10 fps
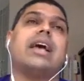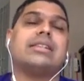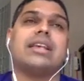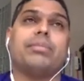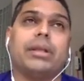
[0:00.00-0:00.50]

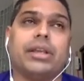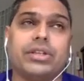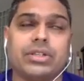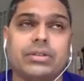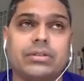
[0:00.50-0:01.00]
SaaS
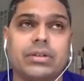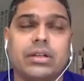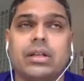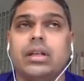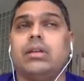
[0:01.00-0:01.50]
application.
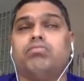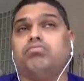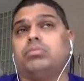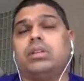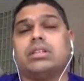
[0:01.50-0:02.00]

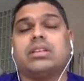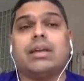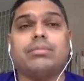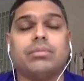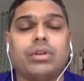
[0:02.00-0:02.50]
Let's say
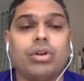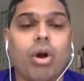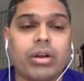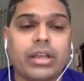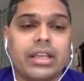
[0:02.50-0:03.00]
I'm
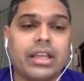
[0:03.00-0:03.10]
logging